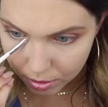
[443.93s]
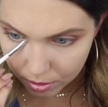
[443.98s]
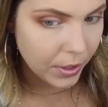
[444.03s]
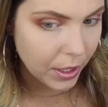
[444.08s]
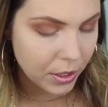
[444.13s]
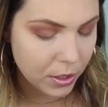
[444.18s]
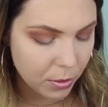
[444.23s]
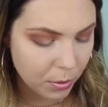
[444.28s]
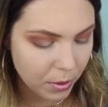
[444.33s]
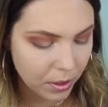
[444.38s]

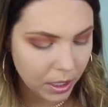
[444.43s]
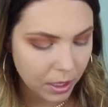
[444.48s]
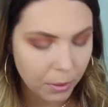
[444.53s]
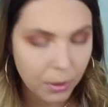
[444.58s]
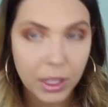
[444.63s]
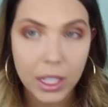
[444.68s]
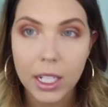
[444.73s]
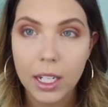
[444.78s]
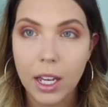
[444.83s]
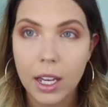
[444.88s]
That's really,
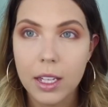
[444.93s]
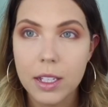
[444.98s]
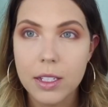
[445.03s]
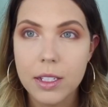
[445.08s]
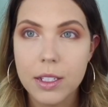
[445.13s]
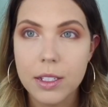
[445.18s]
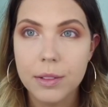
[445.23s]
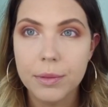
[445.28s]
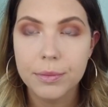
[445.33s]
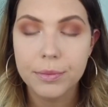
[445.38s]
really
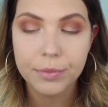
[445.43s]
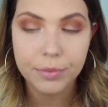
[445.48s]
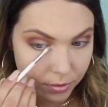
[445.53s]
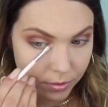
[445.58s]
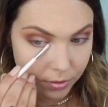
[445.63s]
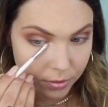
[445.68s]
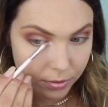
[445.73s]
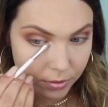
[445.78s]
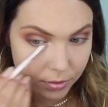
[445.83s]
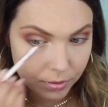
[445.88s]
nice.
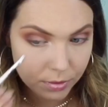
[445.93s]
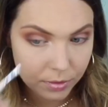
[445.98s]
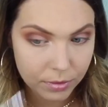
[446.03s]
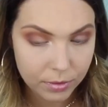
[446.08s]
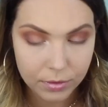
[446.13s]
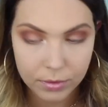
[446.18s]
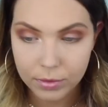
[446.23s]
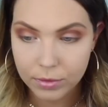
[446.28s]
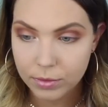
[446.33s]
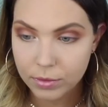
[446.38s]

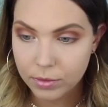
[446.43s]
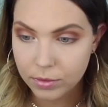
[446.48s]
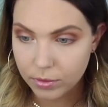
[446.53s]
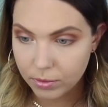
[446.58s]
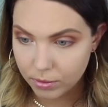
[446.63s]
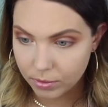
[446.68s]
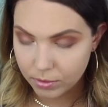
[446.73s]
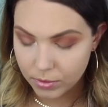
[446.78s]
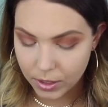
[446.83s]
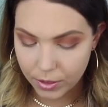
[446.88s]

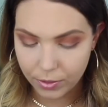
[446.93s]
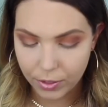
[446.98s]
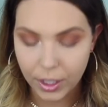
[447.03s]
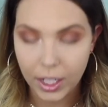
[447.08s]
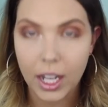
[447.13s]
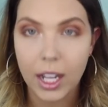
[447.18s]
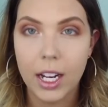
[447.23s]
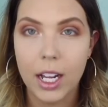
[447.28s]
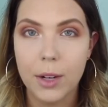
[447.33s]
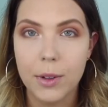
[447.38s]
I
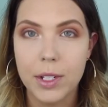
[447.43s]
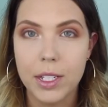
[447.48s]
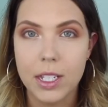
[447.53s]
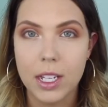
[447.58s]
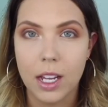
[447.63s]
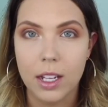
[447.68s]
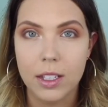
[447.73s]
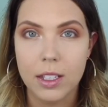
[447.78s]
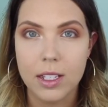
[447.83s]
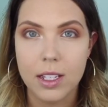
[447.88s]
forgot how
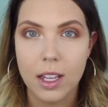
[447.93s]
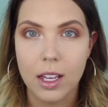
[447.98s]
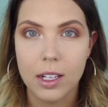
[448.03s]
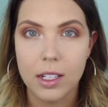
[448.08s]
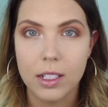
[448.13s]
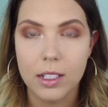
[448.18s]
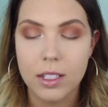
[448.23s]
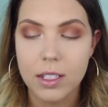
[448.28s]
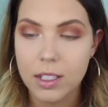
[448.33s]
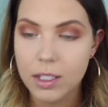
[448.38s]
intense that
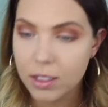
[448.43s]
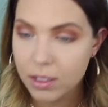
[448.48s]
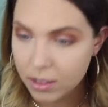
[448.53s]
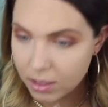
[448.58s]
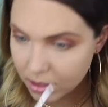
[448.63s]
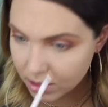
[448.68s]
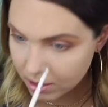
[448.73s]
is.